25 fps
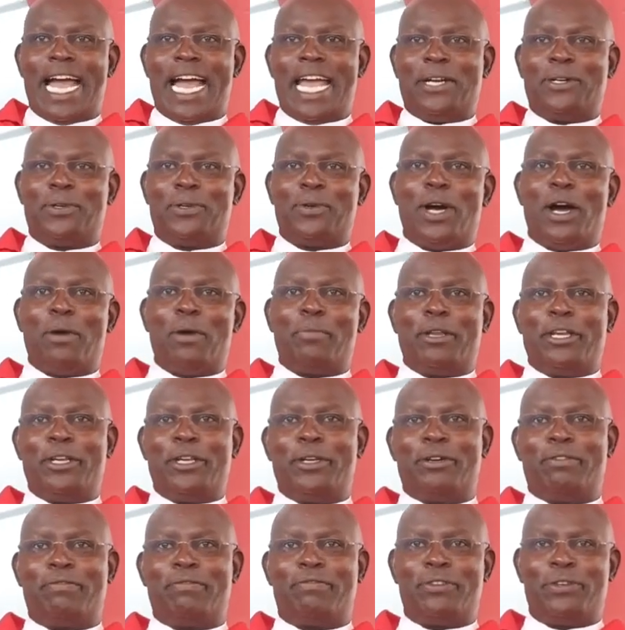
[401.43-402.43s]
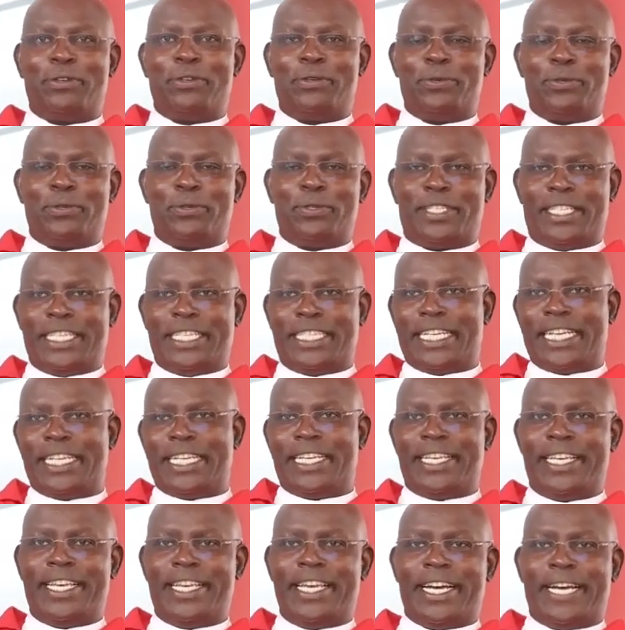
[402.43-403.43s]
I don't know how many of you
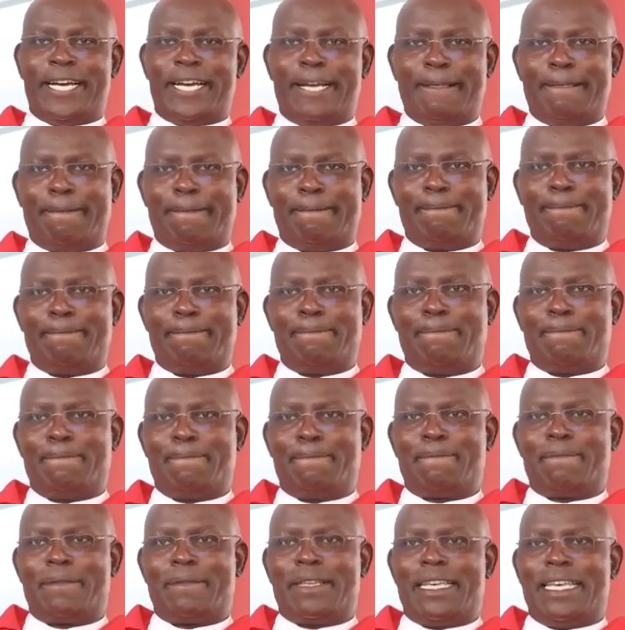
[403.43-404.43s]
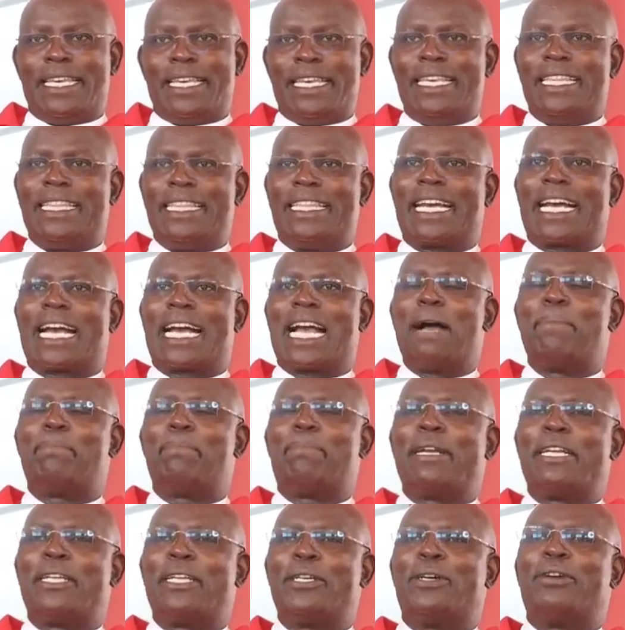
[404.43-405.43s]
seated here in the
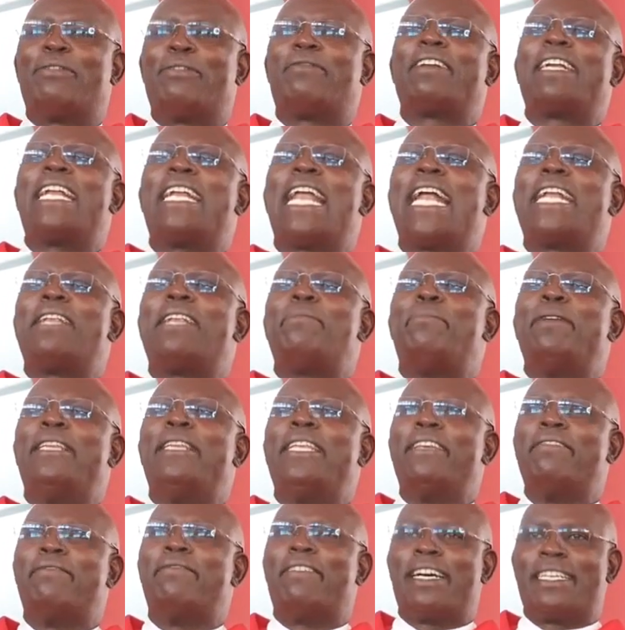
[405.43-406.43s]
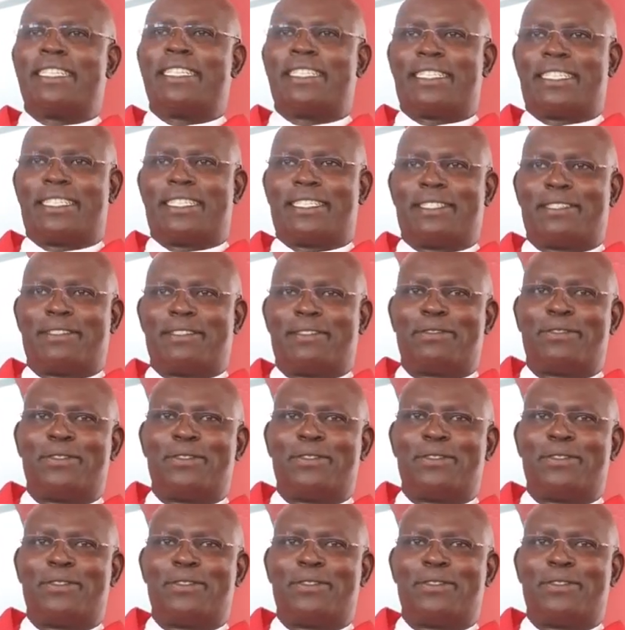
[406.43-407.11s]
company of non believers